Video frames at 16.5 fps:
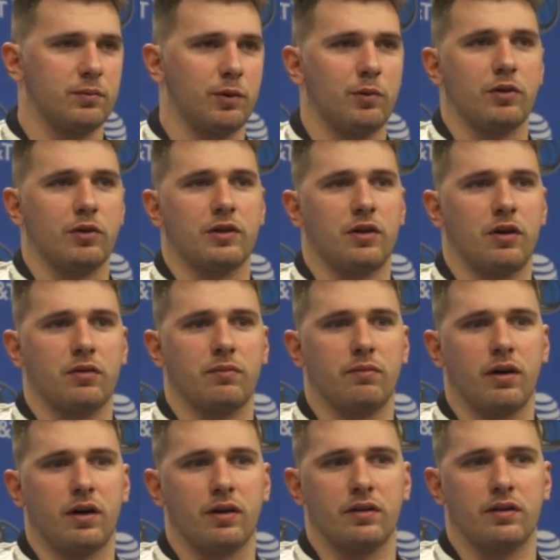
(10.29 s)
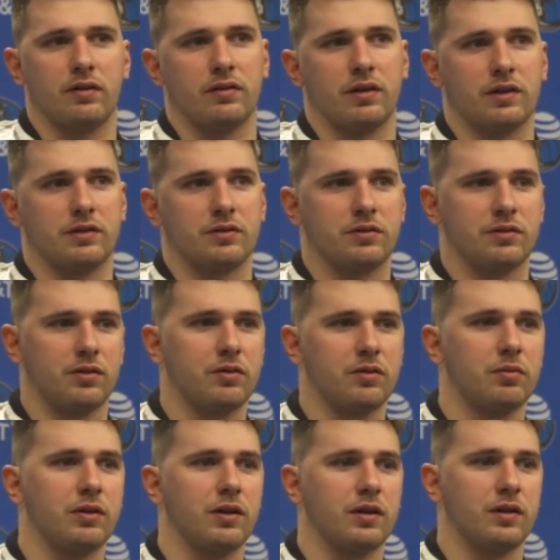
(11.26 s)
People can talk about it, yes or
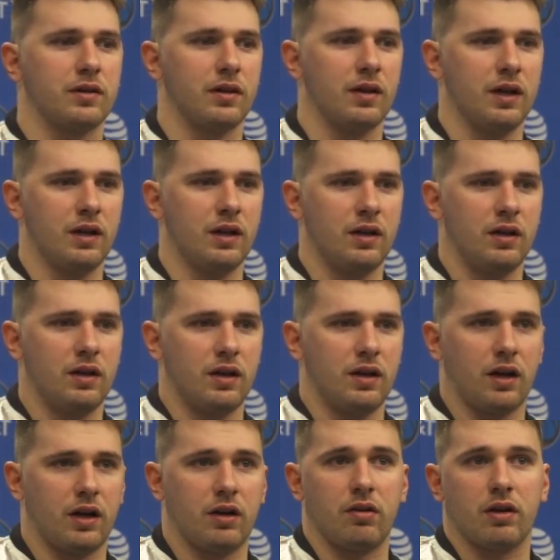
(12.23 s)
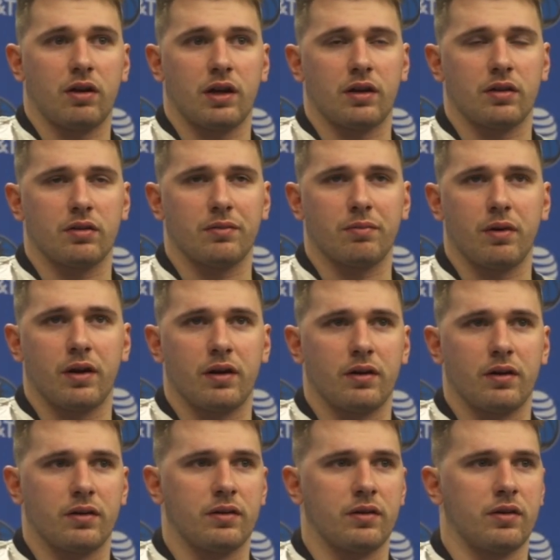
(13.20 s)
no, but I know I gotta do
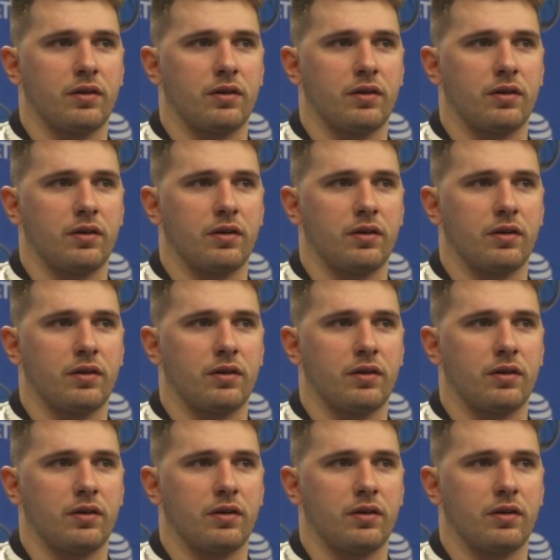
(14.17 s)
better.